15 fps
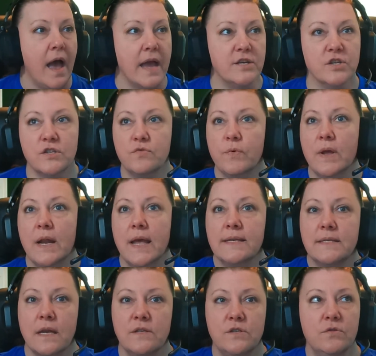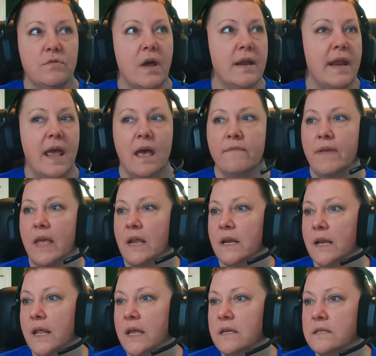I just realized I do not have a
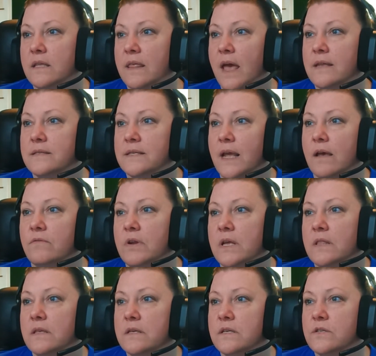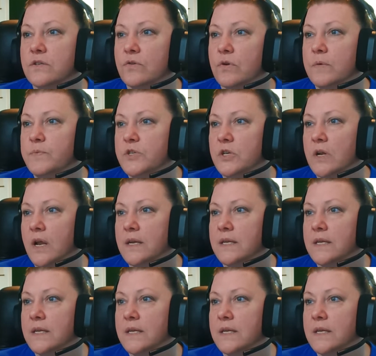link to that down in the description.